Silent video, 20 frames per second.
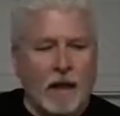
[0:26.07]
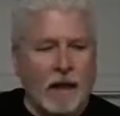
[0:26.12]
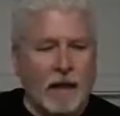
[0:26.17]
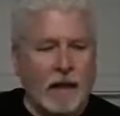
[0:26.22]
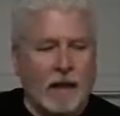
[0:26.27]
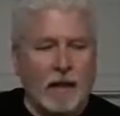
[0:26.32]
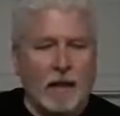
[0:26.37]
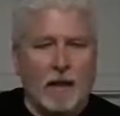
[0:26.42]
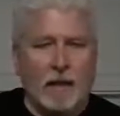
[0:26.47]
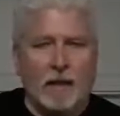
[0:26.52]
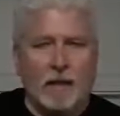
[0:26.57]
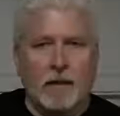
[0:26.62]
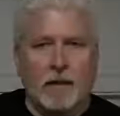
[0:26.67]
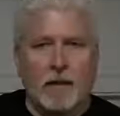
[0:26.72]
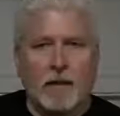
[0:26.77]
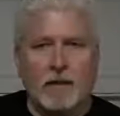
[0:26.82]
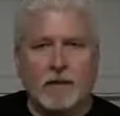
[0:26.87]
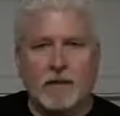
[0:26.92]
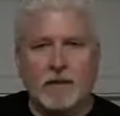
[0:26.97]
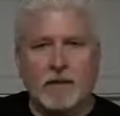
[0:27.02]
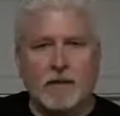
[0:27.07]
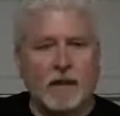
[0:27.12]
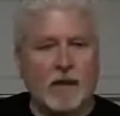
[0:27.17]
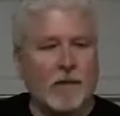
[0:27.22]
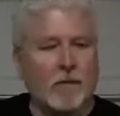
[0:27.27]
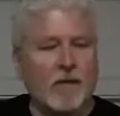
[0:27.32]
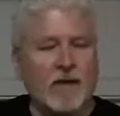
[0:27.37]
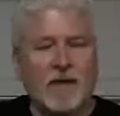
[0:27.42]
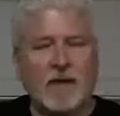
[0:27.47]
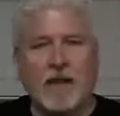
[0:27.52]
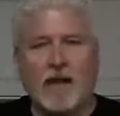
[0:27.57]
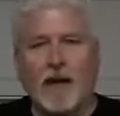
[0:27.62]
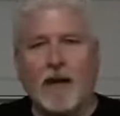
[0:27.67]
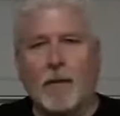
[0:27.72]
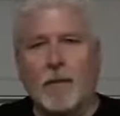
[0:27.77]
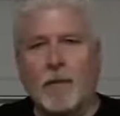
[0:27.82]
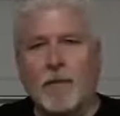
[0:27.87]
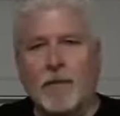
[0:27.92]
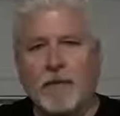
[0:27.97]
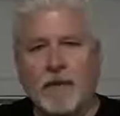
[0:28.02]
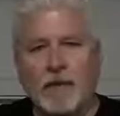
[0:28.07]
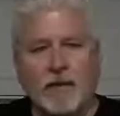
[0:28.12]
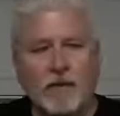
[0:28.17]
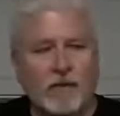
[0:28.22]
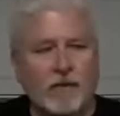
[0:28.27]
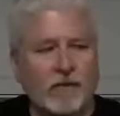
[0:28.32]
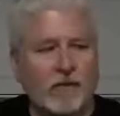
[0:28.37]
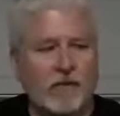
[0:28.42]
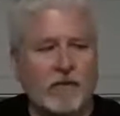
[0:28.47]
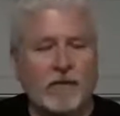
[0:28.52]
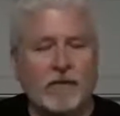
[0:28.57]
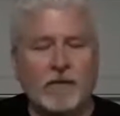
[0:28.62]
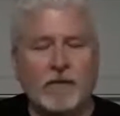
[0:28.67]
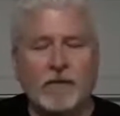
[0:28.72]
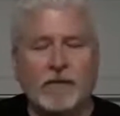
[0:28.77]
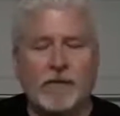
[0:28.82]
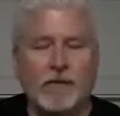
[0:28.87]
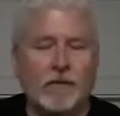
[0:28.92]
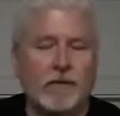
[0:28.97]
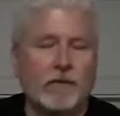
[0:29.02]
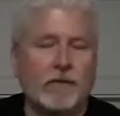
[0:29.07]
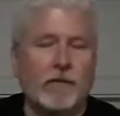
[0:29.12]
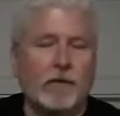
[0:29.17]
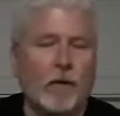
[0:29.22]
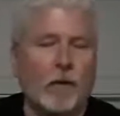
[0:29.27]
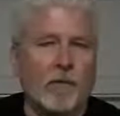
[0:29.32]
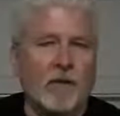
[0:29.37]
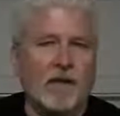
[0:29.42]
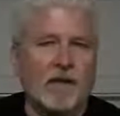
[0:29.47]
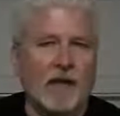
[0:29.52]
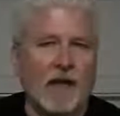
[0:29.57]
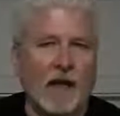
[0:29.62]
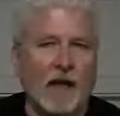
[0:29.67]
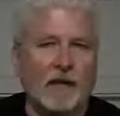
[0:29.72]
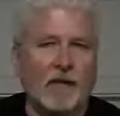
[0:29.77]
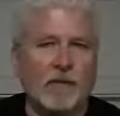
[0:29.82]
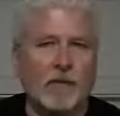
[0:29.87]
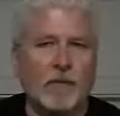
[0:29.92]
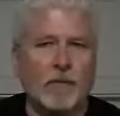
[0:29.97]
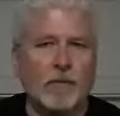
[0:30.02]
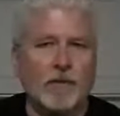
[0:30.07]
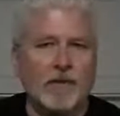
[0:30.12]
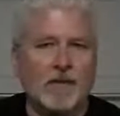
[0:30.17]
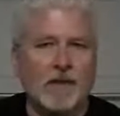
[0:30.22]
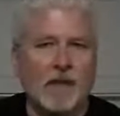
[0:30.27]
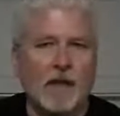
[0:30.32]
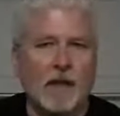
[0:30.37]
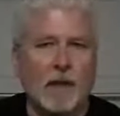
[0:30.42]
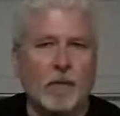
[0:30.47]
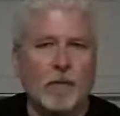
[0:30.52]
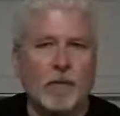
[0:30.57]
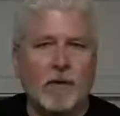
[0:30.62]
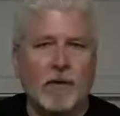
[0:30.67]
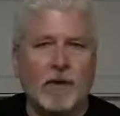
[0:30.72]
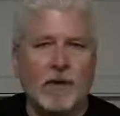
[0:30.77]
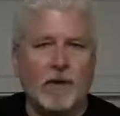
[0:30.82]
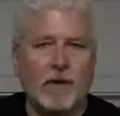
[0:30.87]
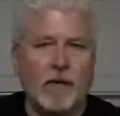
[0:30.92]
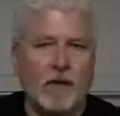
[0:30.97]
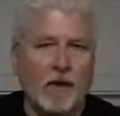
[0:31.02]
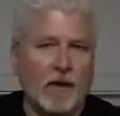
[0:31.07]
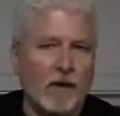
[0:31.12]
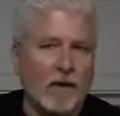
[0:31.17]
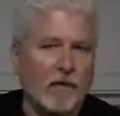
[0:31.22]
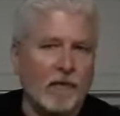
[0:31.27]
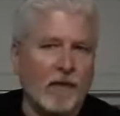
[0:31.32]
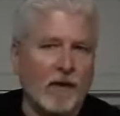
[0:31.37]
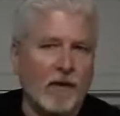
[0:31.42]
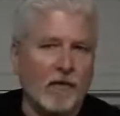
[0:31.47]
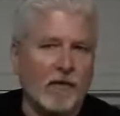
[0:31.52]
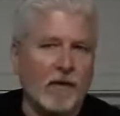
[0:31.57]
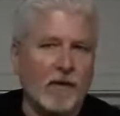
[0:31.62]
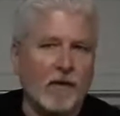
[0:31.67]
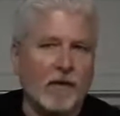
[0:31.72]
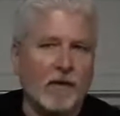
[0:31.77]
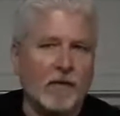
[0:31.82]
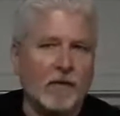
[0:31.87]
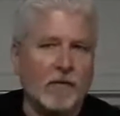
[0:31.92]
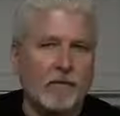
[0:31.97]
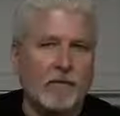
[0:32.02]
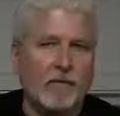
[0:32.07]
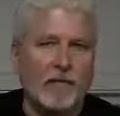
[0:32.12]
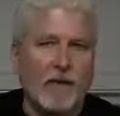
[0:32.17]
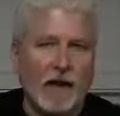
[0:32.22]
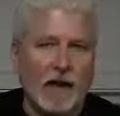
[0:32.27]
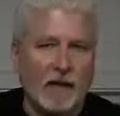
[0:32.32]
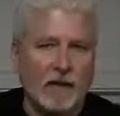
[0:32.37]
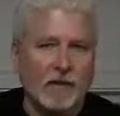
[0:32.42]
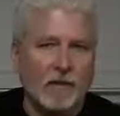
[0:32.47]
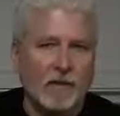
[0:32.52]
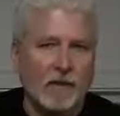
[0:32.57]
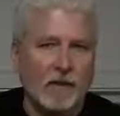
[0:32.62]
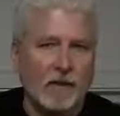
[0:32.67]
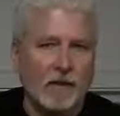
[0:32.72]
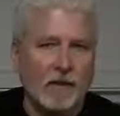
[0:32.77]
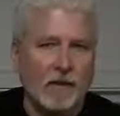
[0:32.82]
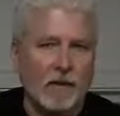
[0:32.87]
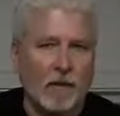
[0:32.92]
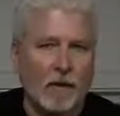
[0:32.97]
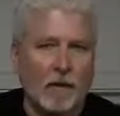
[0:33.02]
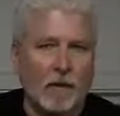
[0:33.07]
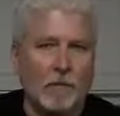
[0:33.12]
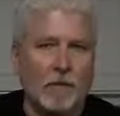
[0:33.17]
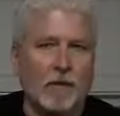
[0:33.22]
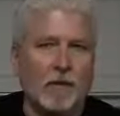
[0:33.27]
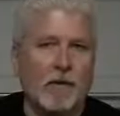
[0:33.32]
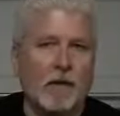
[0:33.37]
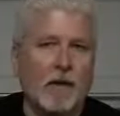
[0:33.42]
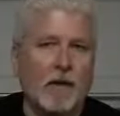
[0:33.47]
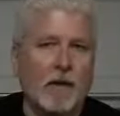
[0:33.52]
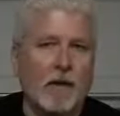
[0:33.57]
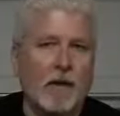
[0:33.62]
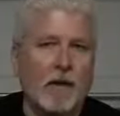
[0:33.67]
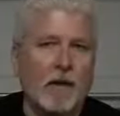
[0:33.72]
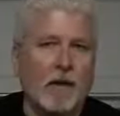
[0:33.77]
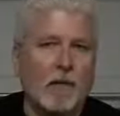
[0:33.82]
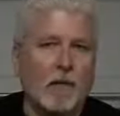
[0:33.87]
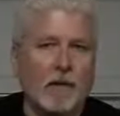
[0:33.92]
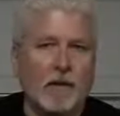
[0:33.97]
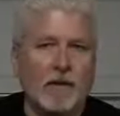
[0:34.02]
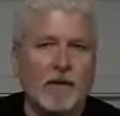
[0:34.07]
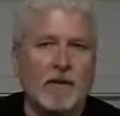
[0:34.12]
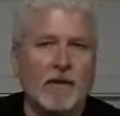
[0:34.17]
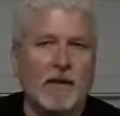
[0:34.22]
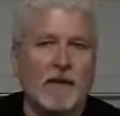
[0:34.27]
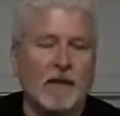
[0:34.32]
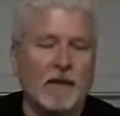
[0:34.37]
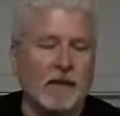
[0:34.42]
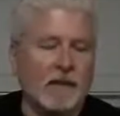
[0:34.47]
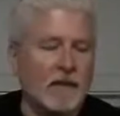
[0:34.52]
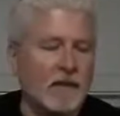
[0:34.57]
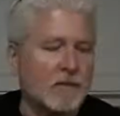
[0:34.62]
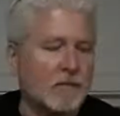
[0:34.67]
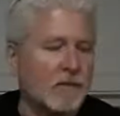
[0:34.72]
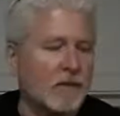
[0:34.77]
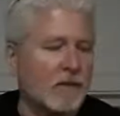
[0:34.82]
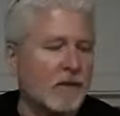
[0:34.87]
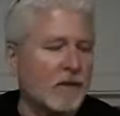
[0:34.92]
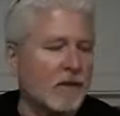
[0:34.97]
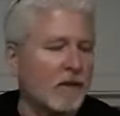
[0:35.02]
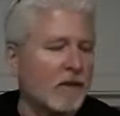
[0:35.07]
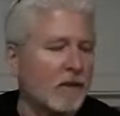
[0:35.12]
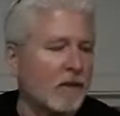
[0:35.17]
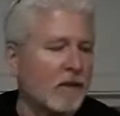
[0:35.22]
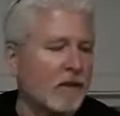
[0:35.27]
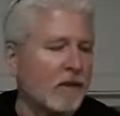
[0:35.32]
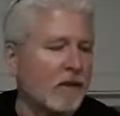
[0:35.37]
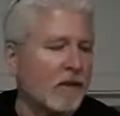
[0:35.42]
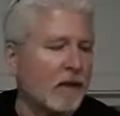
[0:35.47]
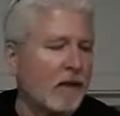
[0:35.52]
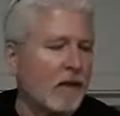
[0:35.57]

And just to kind of recap, this Scorpion Tactical was set up with AR-500 factory armor with the anti-spalling on it.